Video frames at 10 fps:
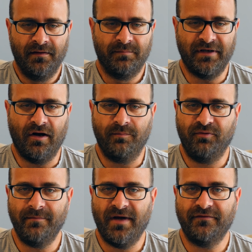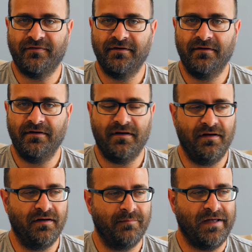But I'll play Mike's here.
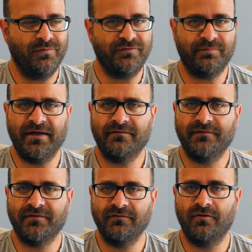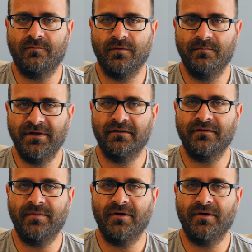I wish Mike left a little more meat on the